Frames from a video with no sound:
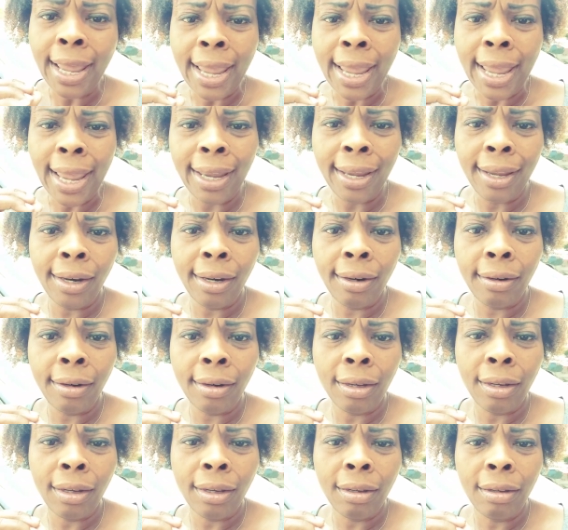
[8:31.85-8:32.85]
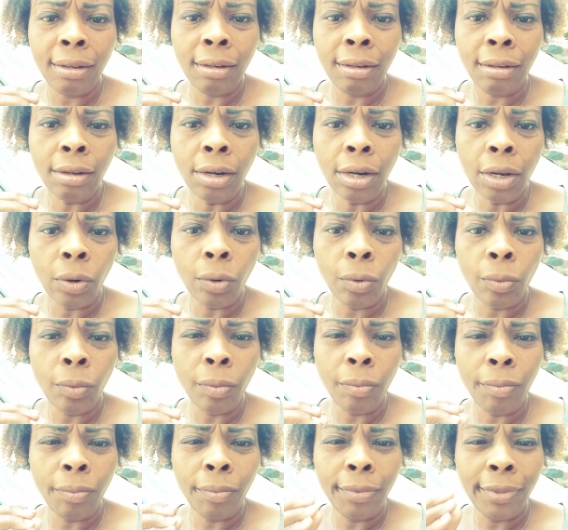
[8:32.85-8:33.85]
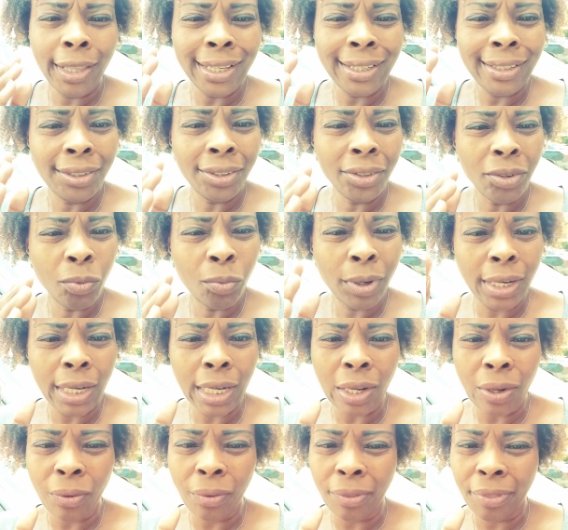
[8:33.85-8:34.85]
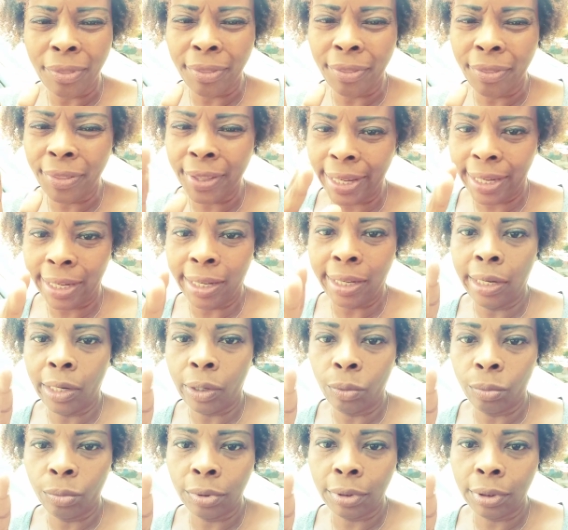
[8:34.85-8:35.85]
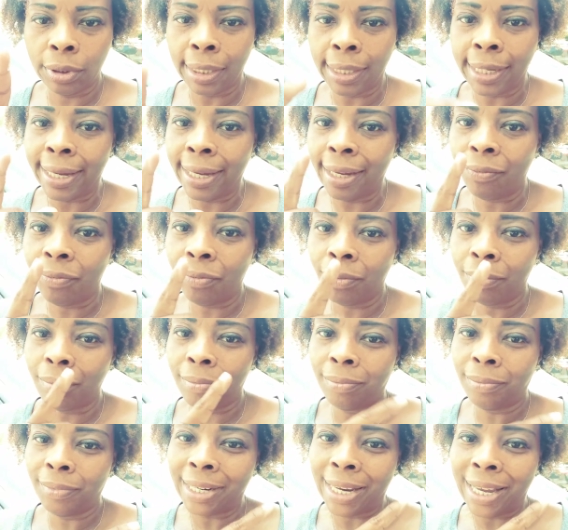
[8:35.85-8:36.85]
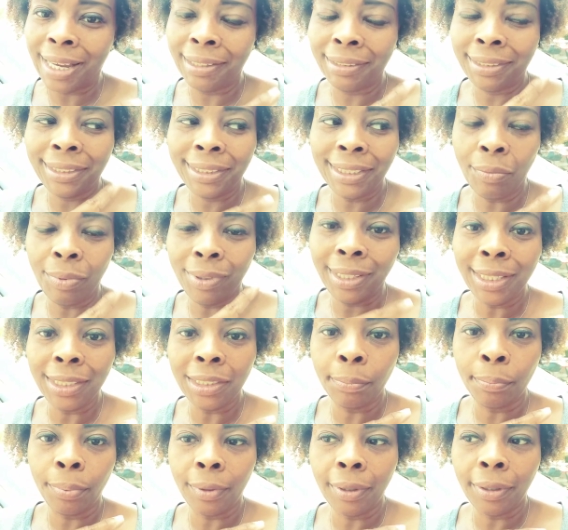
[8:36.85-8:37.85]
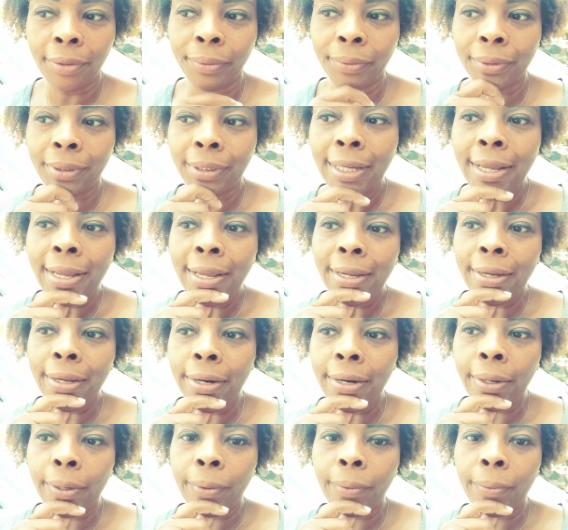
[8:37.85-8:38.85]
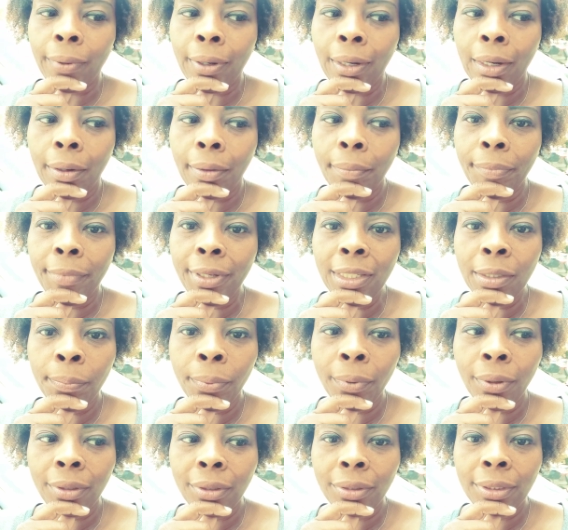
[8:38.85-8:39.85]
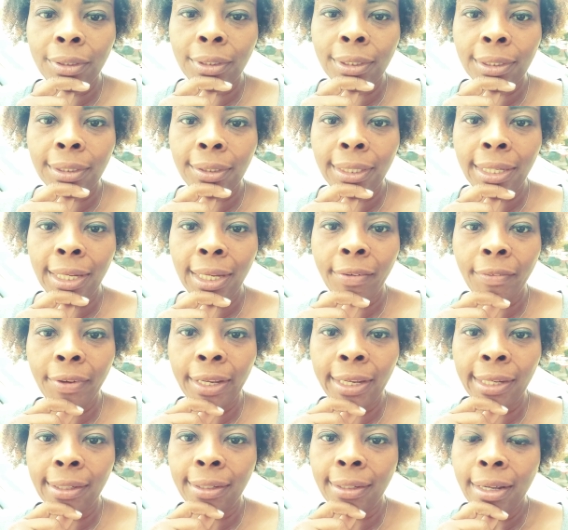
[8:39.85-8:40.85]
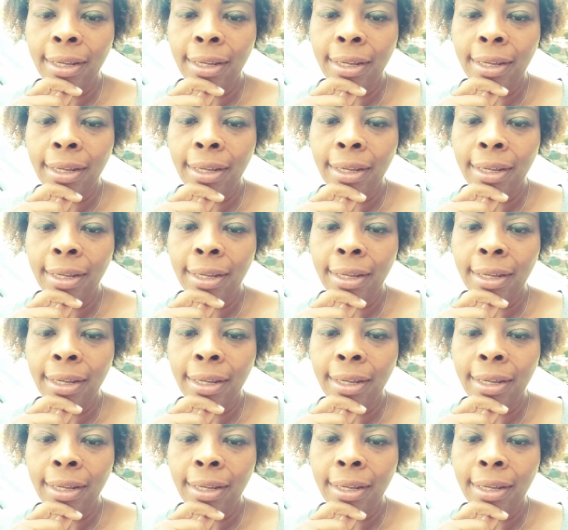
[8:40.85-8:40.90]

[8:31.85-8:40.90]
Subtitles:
and they still wasn't all that close like what I see with these brothers. These brothers just have a